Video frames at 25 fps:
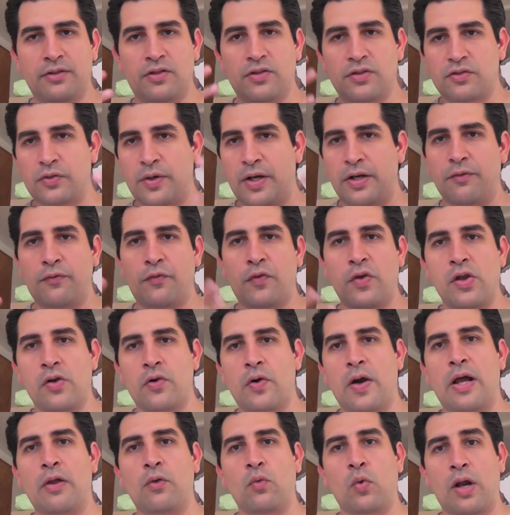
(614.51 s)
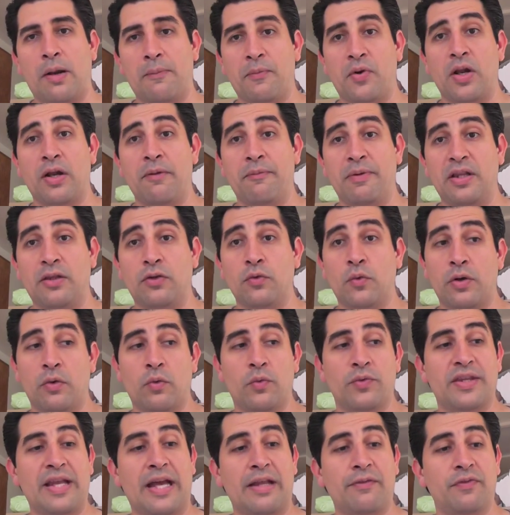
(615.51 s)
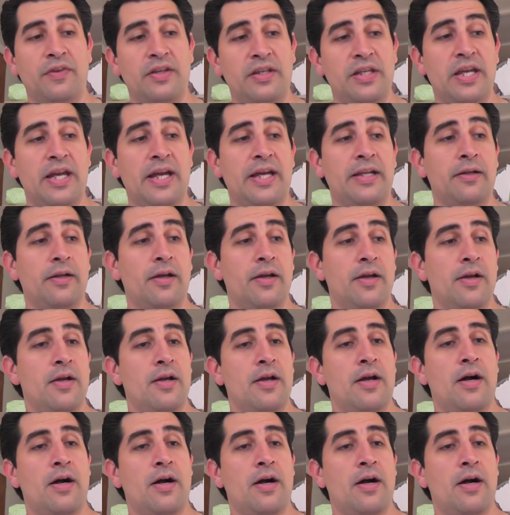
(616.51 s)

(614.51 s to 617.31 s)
just trying to figure out what I'm gonna be doing with that vignette.